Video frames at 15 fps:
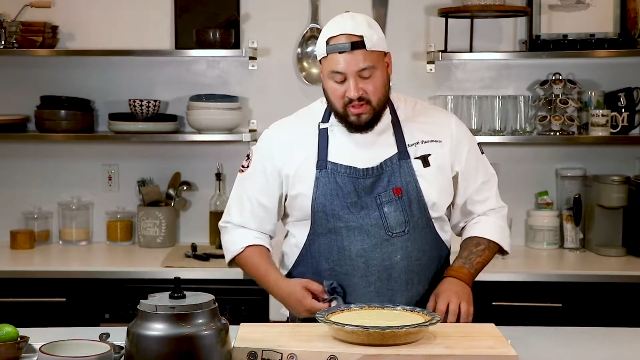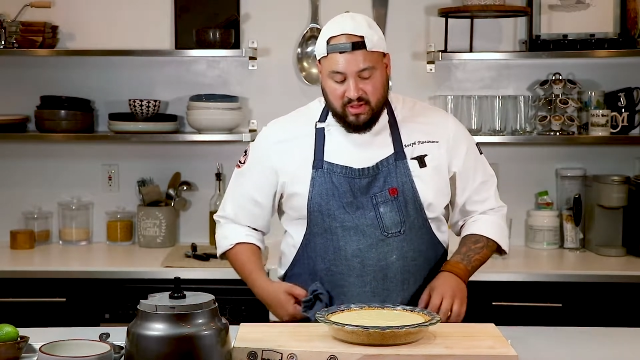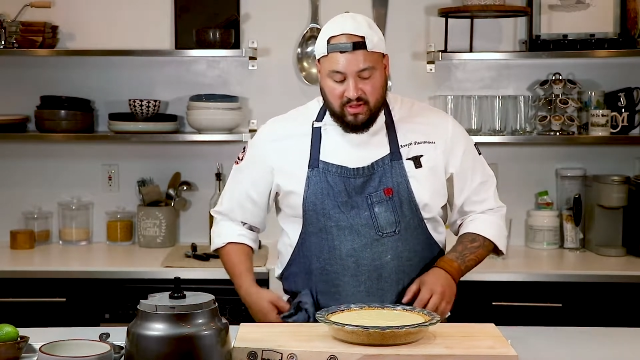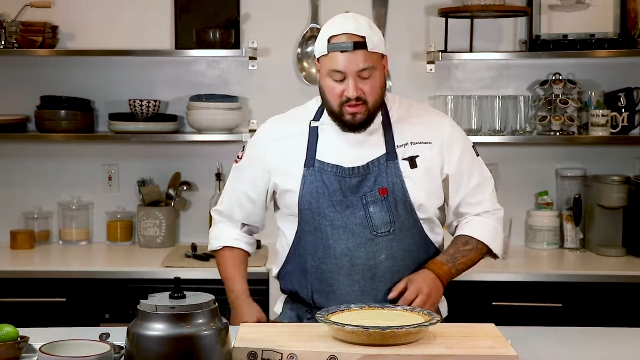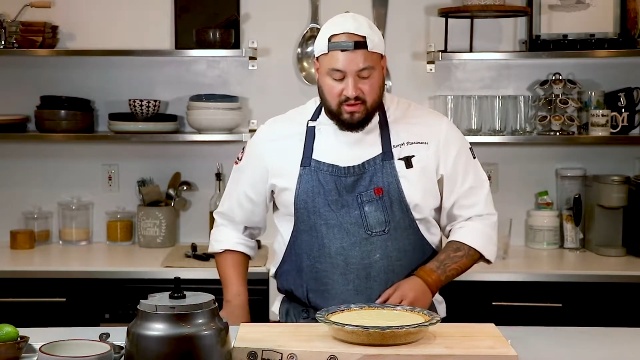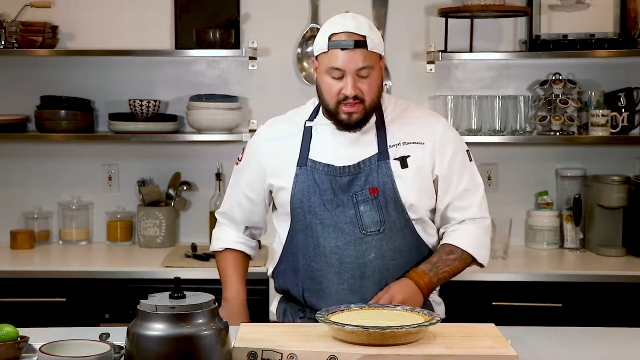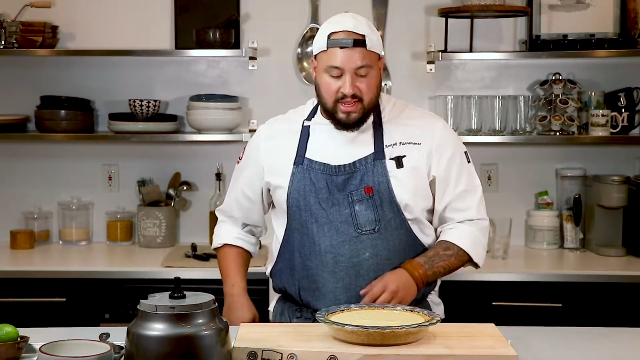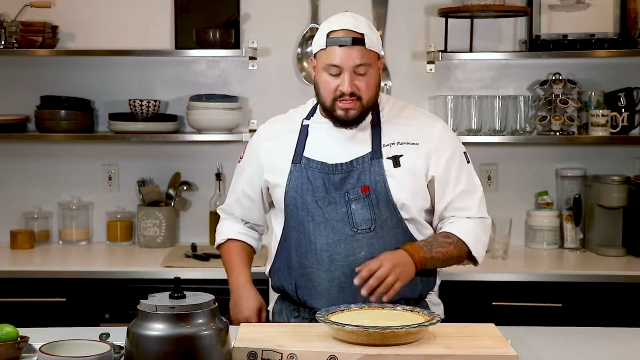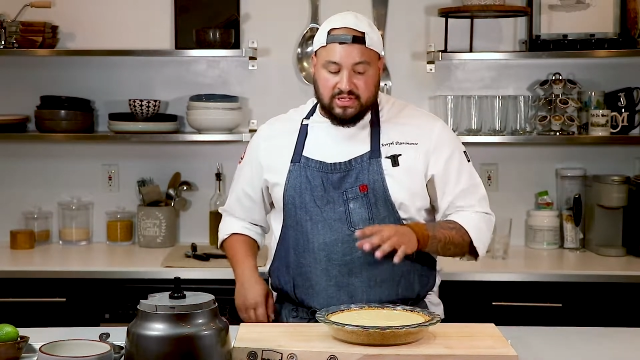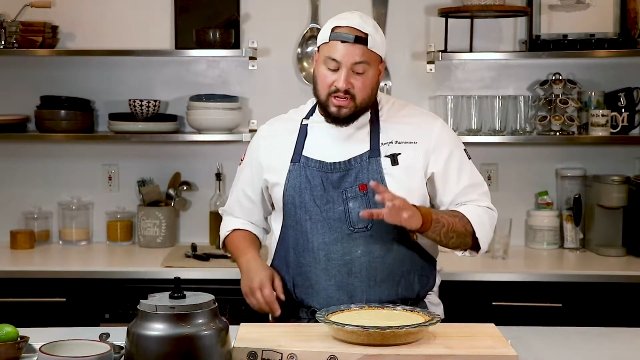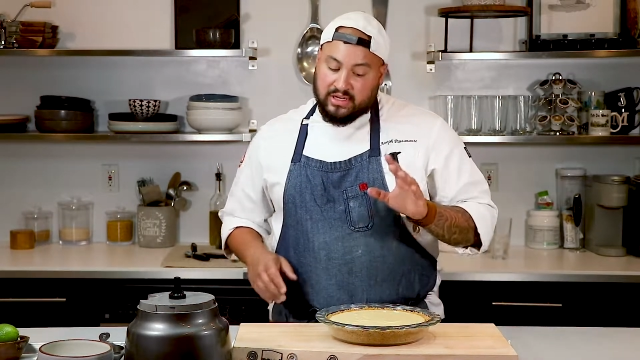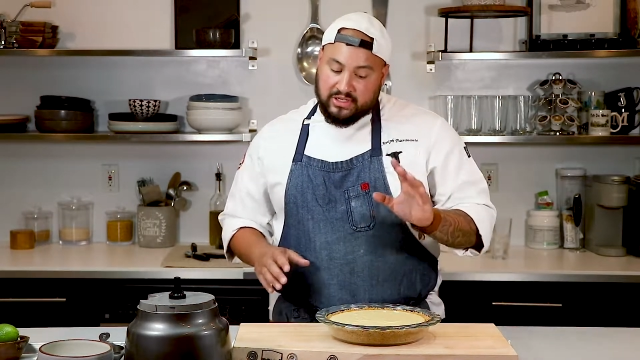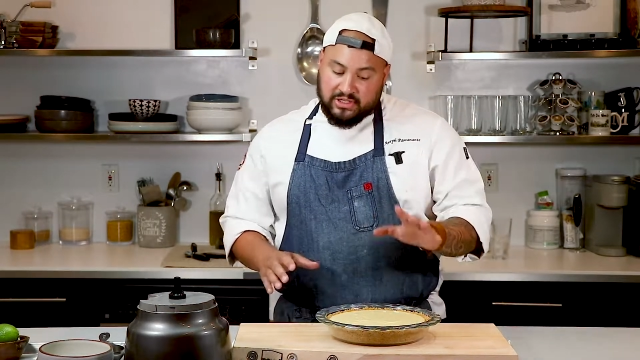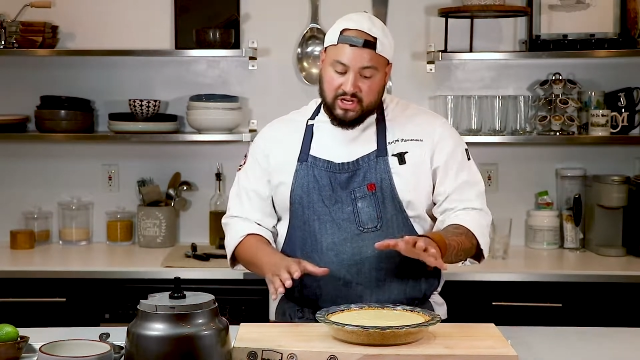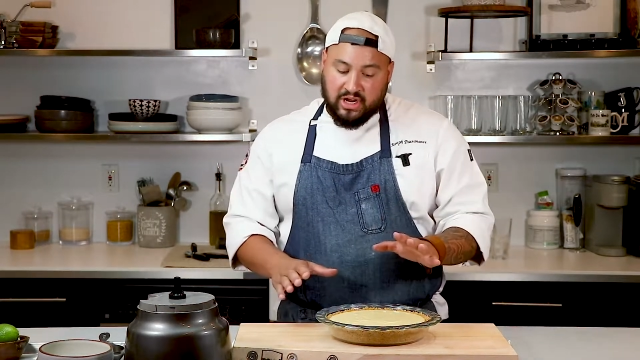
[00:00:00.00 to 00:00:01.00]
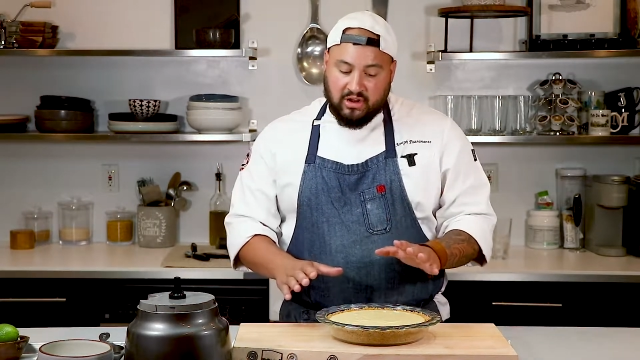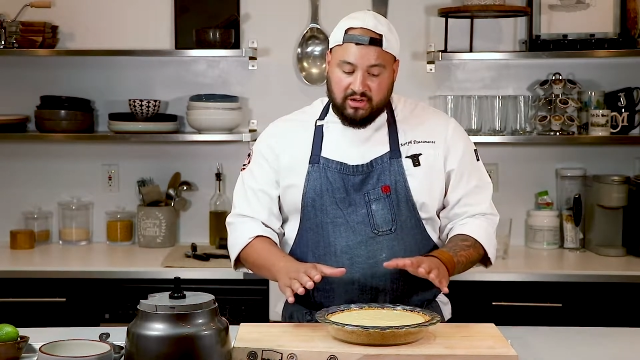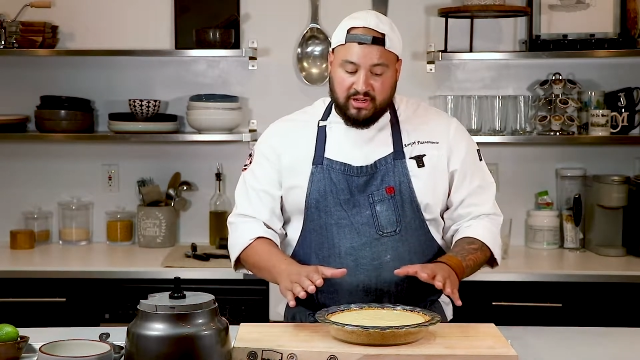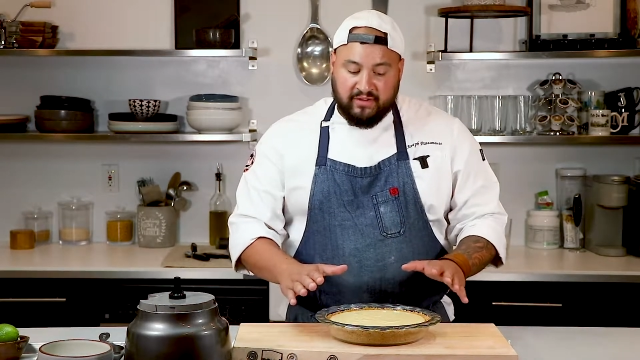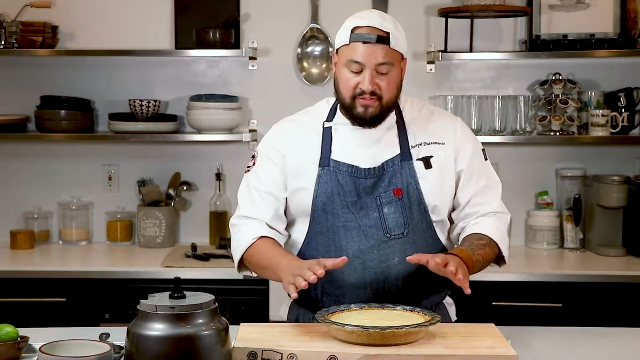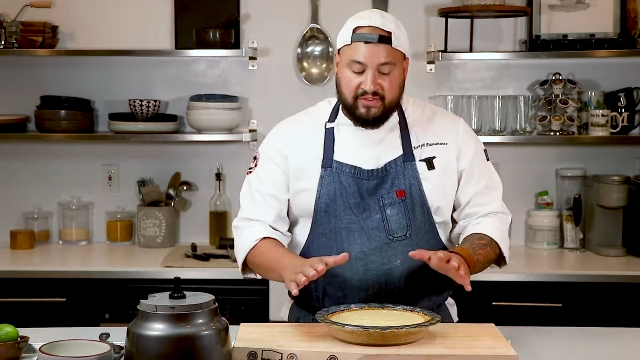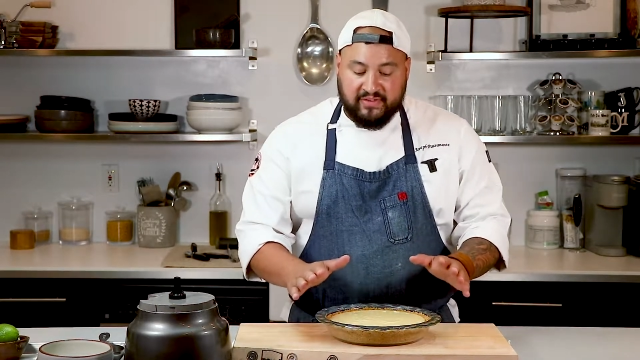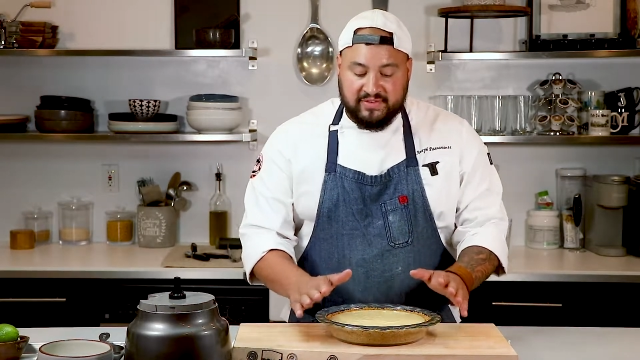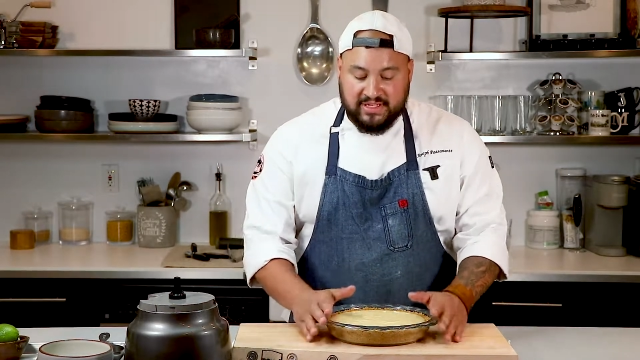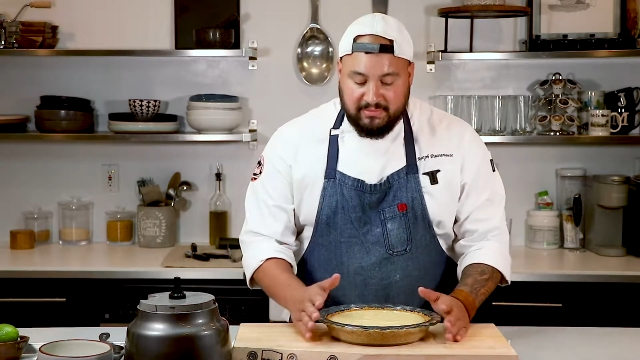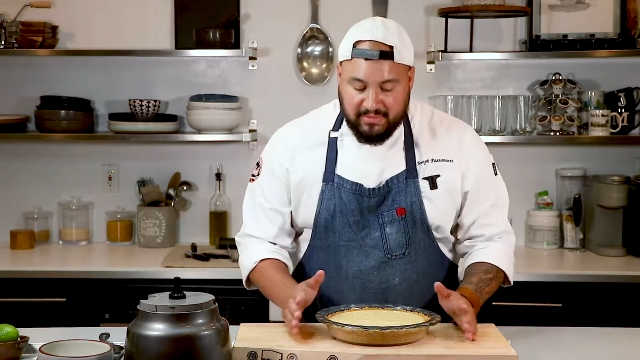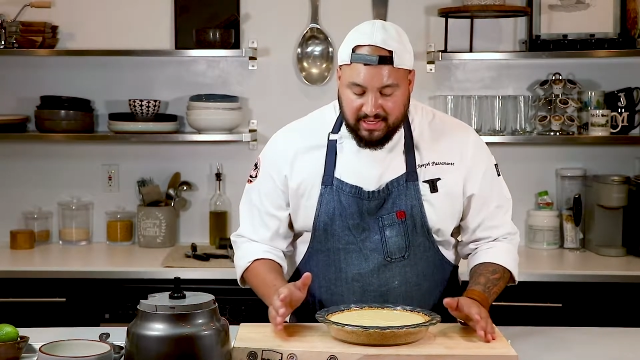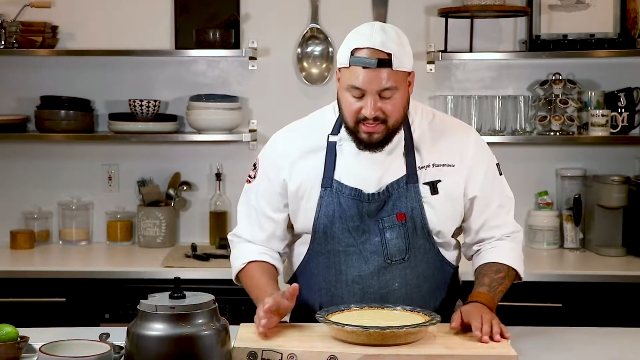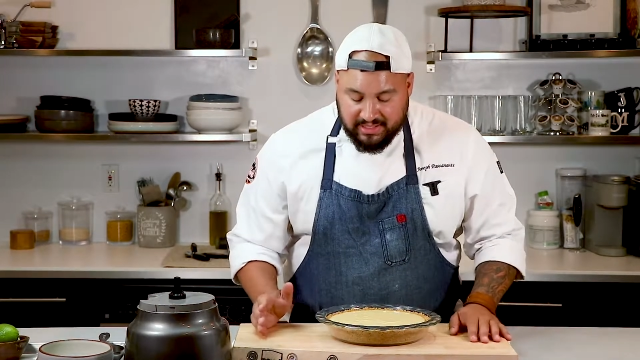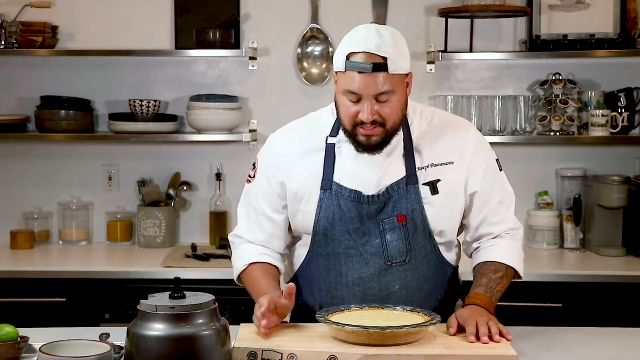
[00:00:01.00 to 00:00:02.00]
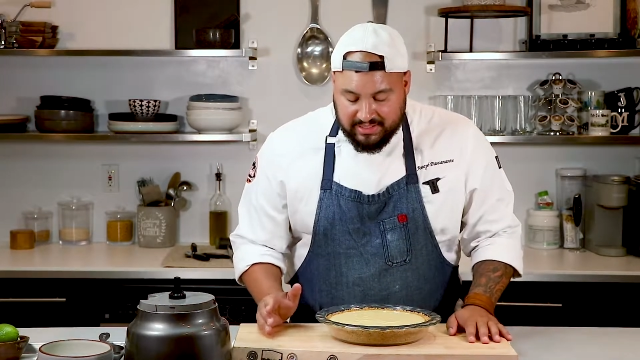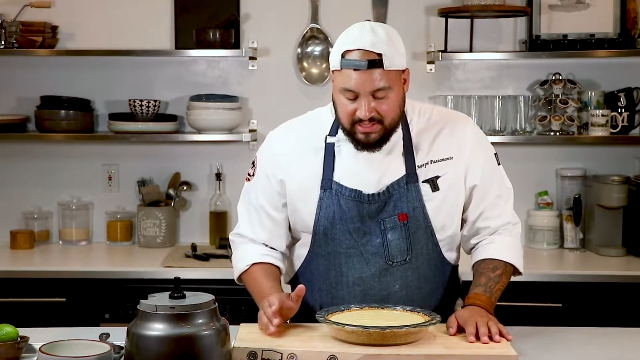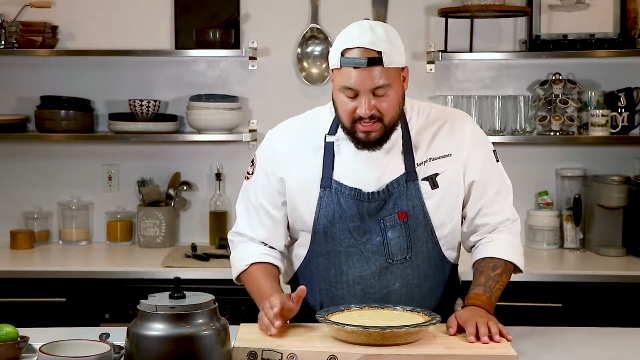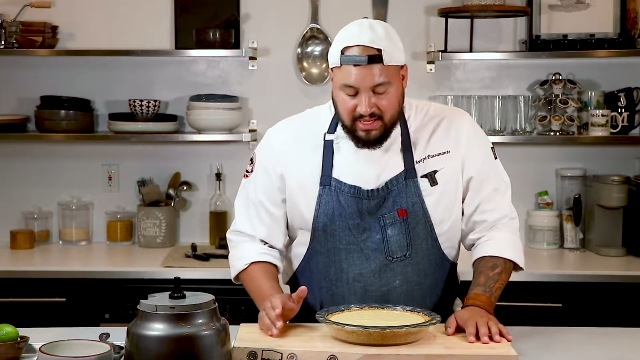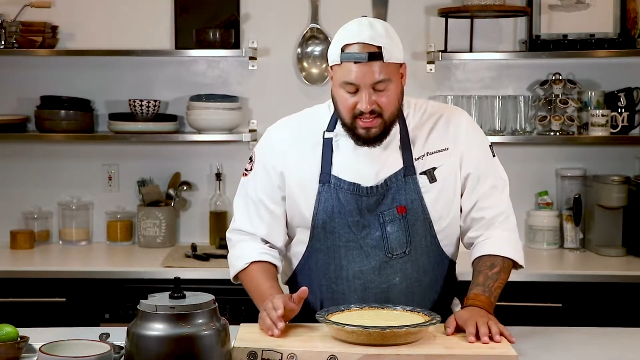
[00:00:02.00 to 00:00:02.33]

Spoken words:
Okay, so I'm going to check on it in 15 minutes.